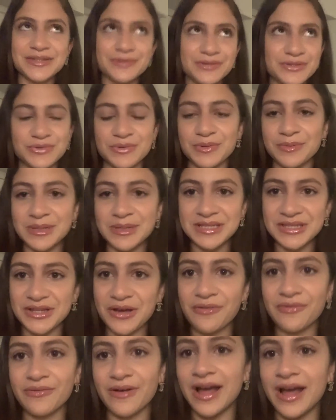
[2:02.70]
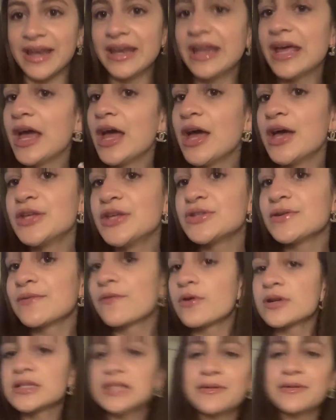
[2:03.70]
which will be so fun. So of
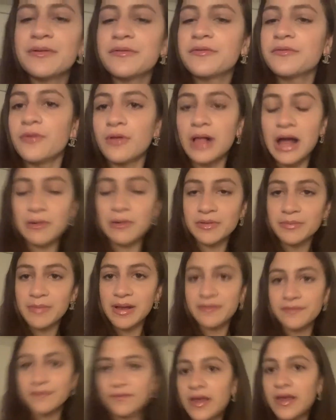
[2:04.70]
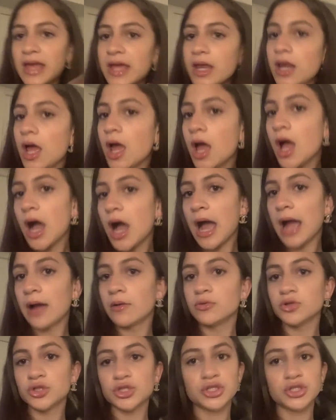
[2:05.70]
course I went full out with my fit. I
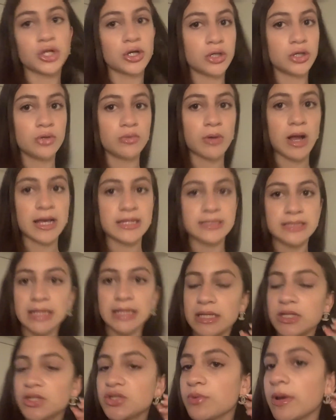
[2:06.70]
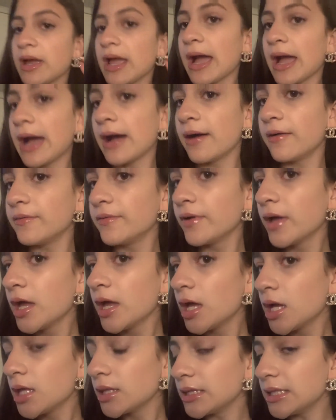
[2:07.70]
will show you guys it. So I have
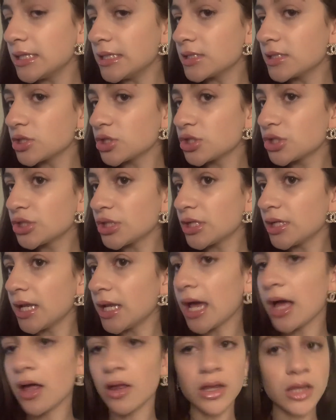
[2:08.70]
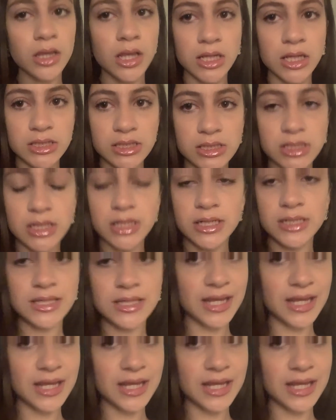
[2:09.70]
these Chanel clusters,